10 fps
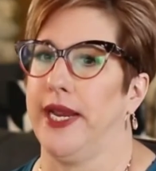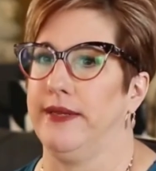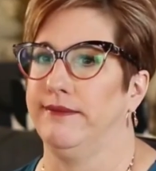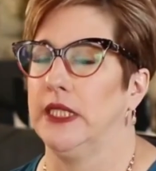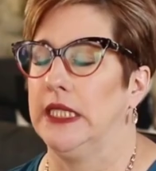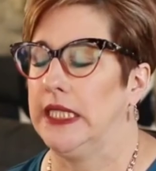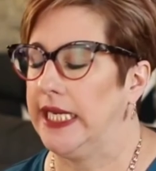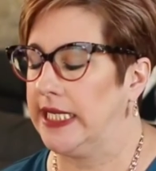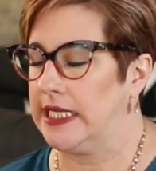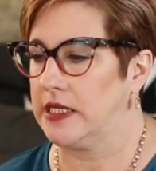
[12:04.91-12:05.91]
WordPress is
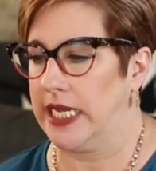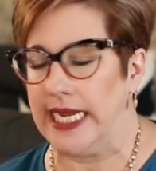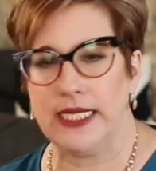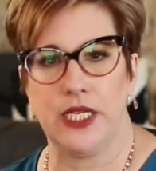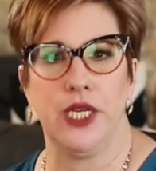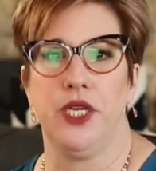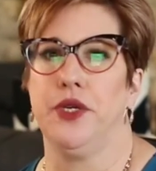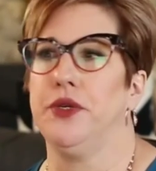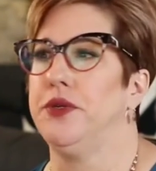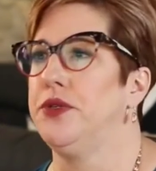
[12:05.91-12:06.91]
great. It
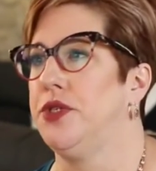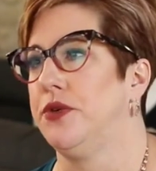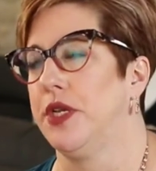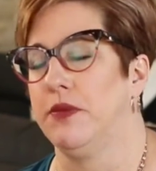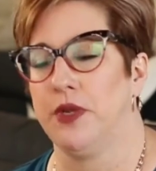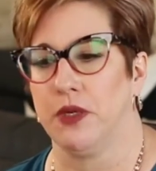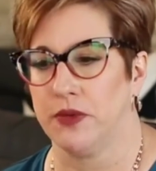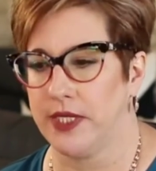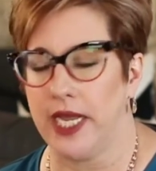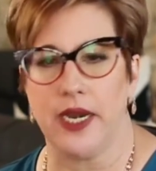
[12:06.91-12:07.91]
is easy to
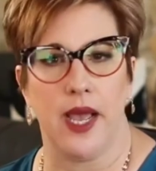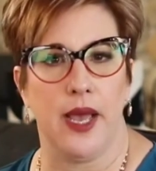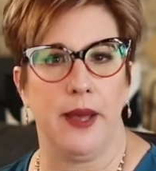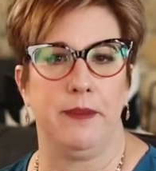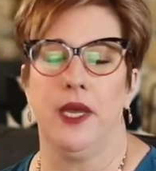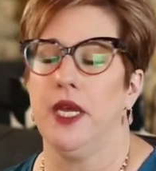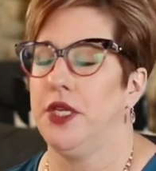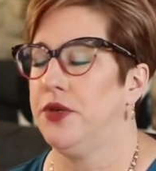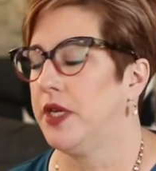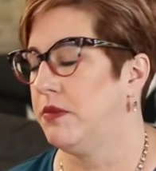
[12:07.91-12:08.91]
use. You can,
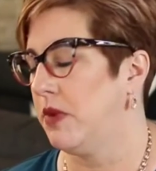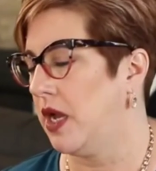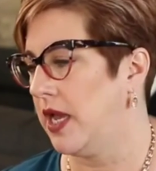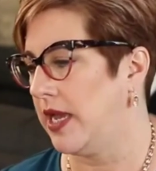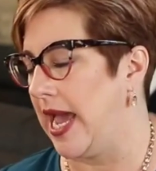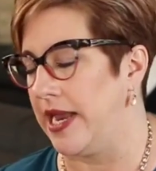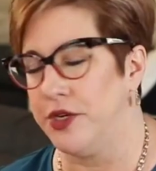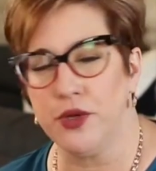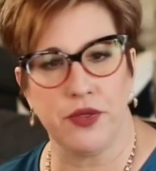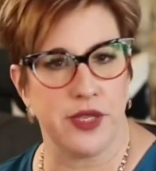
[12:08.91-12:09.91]
set it up. You
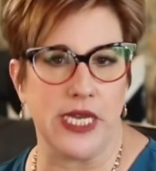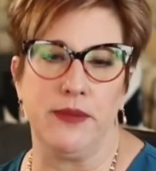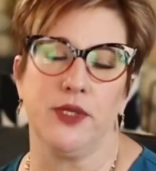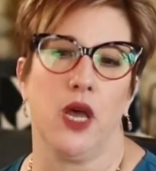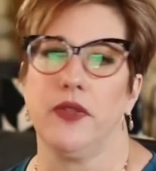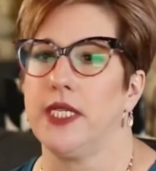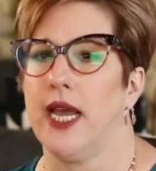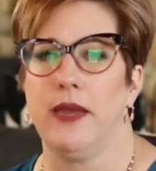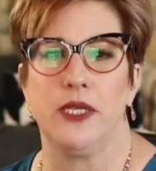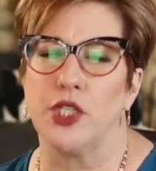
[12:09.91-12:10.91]
can add new
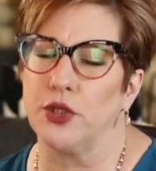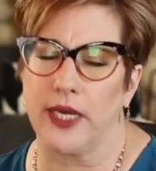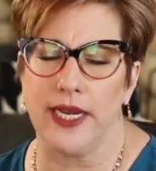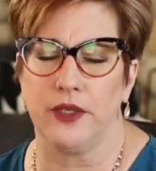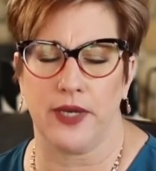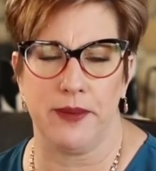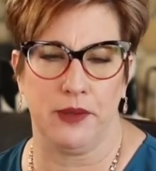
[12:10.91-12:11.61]
themes all the time.